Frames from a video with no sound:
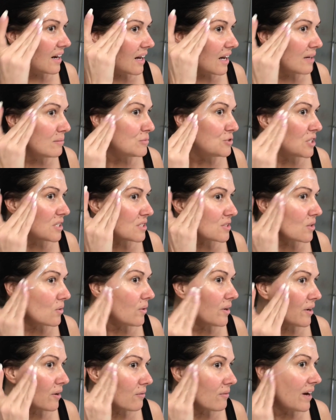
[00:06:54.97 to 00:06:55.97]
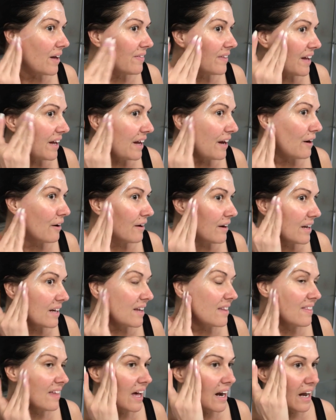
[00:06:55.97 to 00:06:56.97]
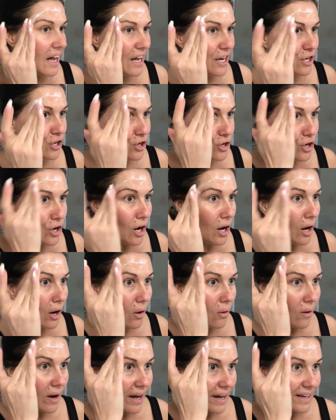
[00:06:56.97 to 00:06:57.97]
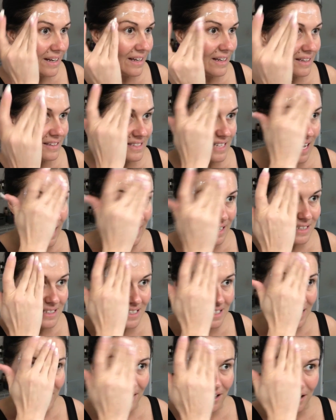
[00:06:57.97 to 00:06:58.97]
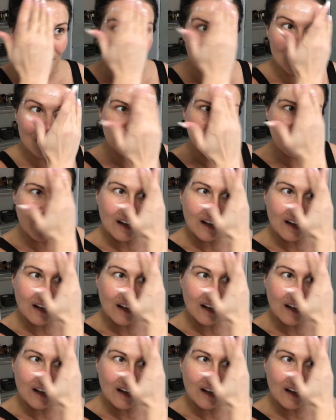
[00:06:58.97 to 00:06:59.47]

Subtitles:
I'm just going around the area that I know I tend to get color